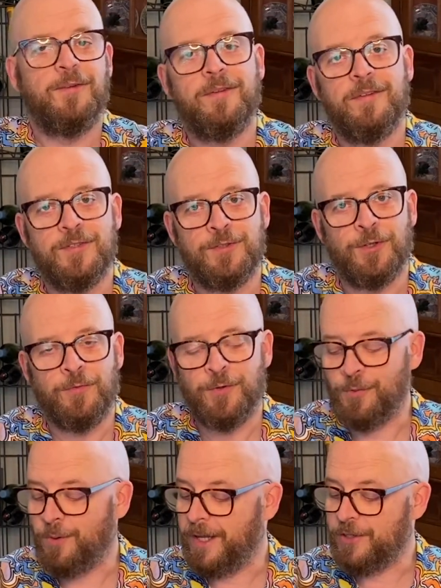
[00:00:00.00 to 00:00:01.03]
the
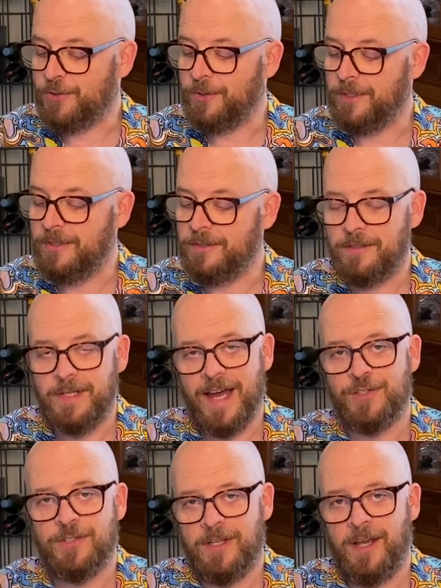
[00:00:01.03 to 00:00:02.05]
server will actually
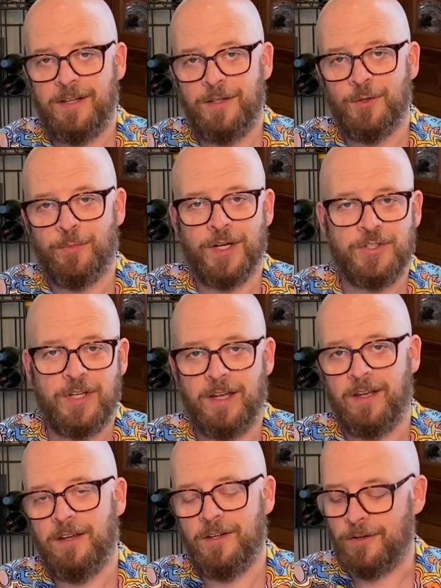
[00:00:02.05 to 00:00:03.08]
agitate either by
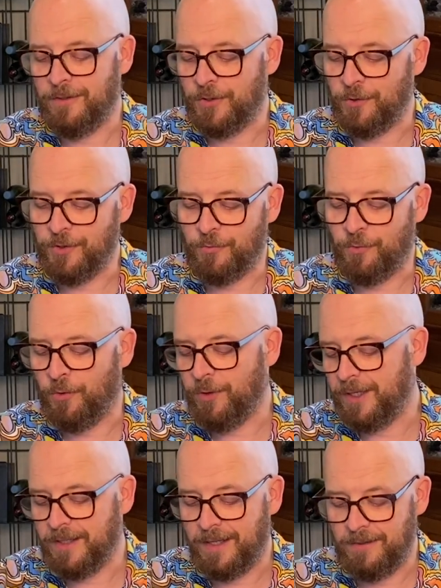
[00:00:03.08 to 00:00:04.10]
shaking it or literally
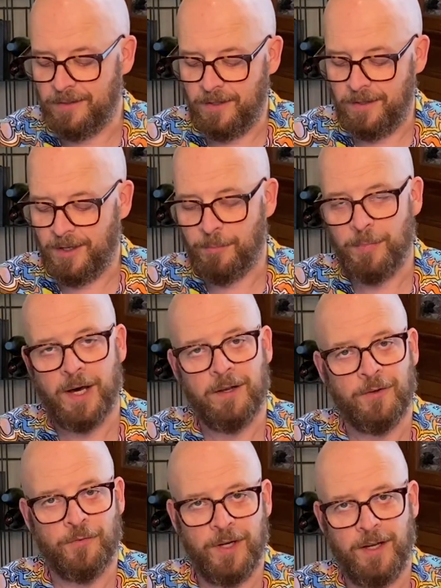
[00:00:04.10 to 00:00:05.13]
rolling the bottle
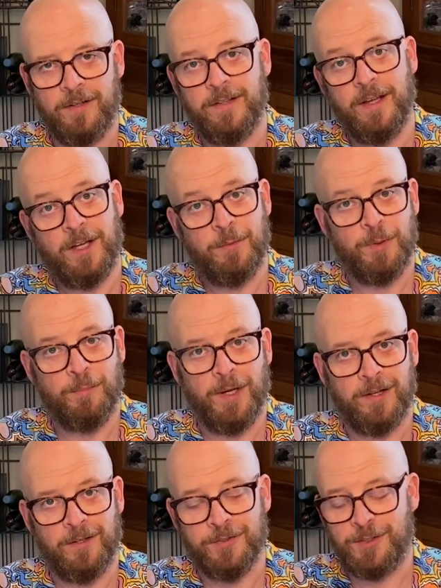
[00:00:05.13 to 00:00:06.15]
around, and they come in
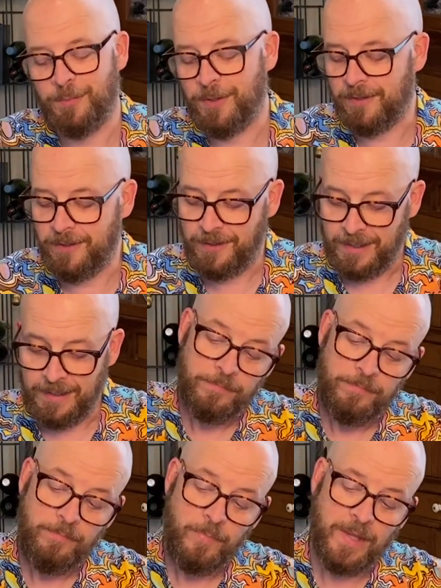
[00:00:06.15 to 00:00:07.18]
bottles typically,
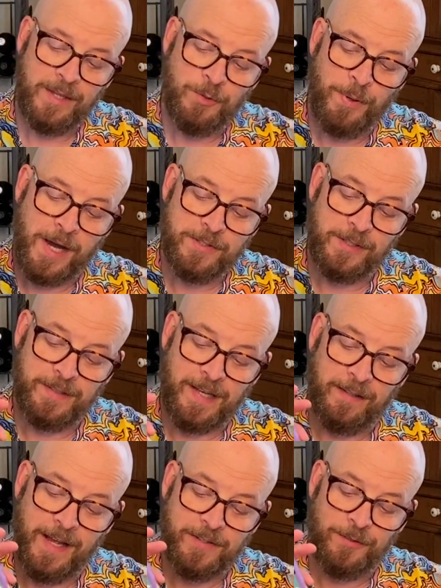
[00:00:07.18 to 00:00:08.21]
and depositing
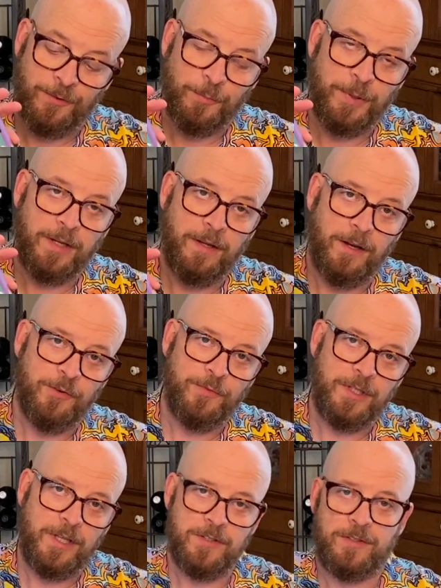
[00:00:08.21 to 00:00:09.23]
that last little bit of
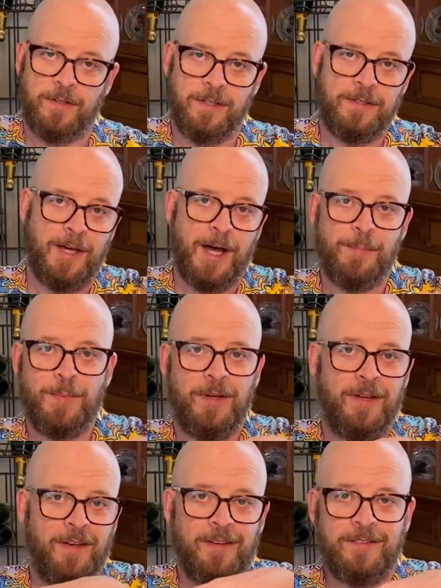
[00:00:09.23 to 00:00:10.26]
yeast on the top,
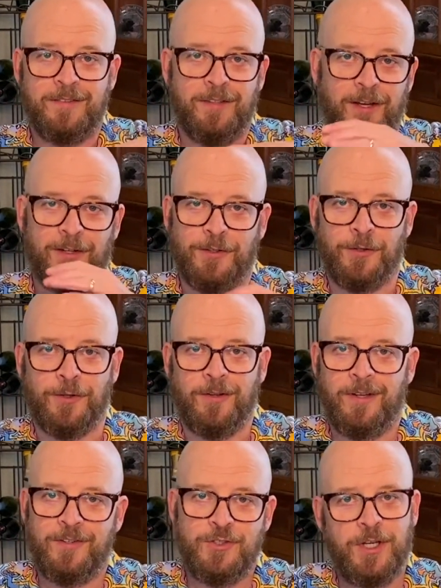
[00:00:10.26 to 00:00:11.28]
just like a little
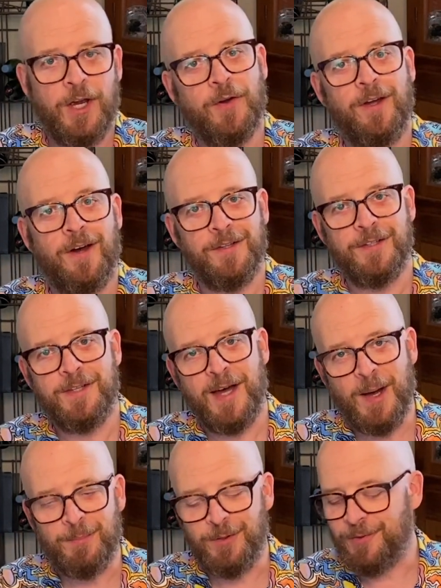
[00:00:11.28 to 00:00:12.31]
cherry on the
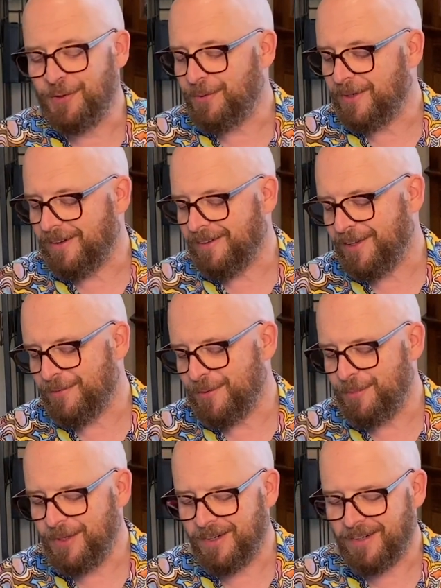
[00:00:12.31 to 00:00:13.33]
top, if you will, of the
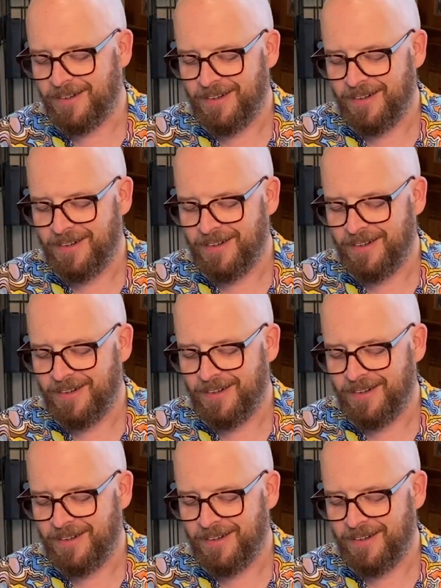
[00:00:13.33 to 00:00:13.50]
beer.